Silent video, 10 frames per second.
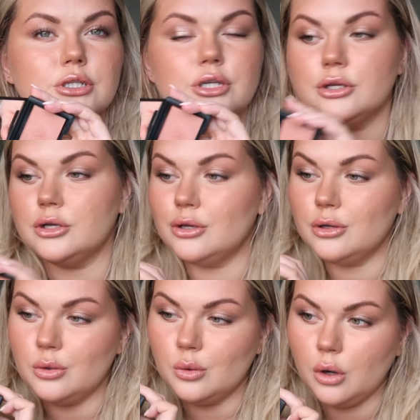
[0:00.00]

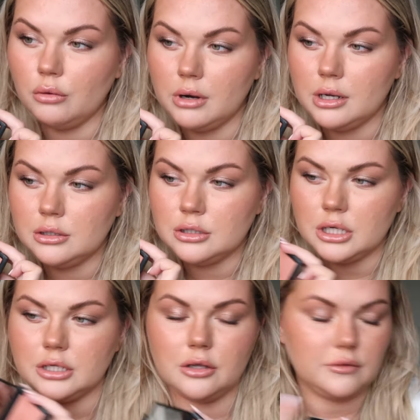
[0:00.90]
Two orange,
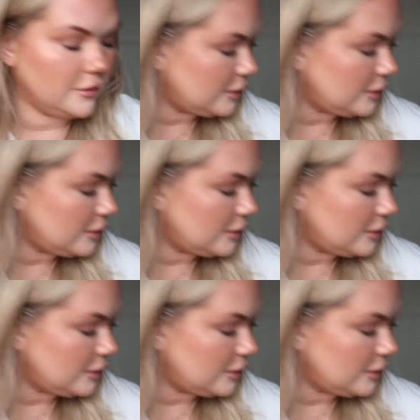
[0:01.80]
I don't think